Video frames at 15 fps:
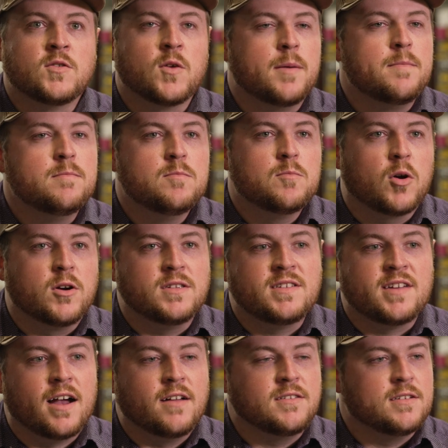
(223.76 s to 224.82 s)
So I'm Martin
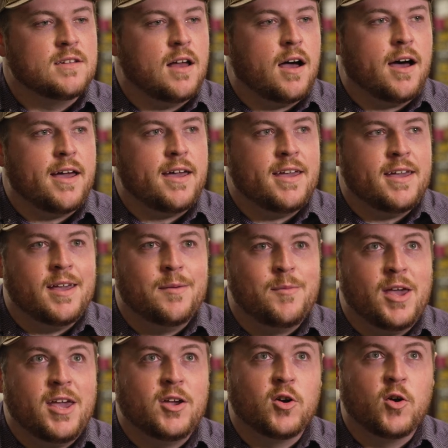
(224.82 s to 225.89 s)
Townsend. I am
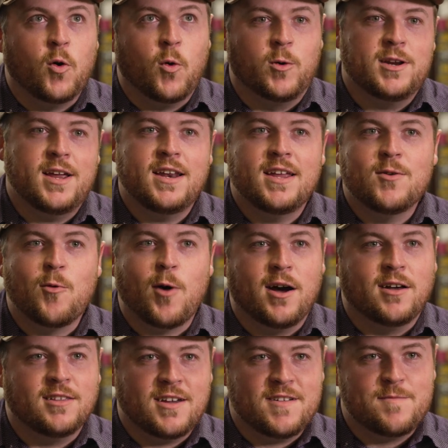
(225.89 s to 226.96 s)
a coordinating
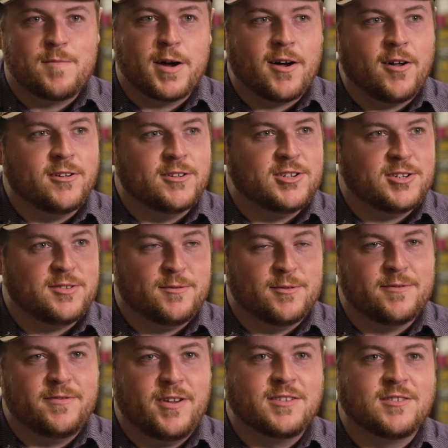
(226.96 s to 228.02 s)
wildlife biologist for
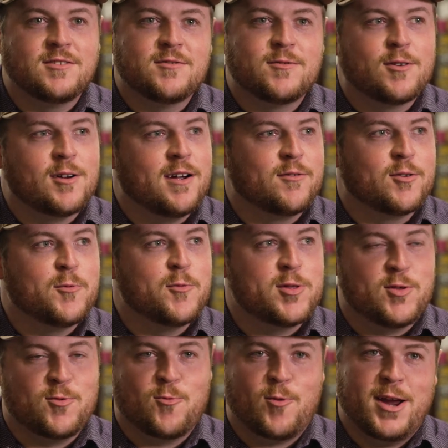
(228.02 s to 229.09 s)
Pheasants Forever
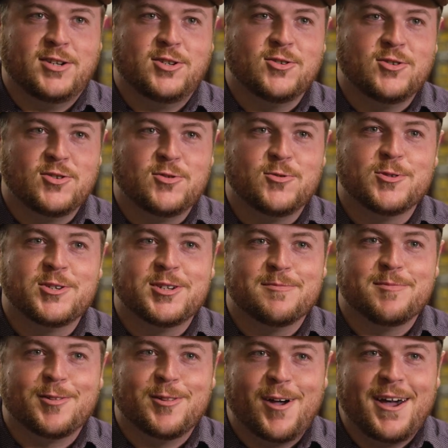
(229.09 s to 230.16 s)
with the Rancher
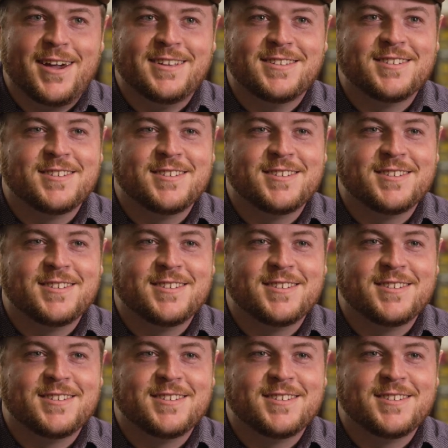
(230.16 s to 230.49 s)
Stewardship Alliance.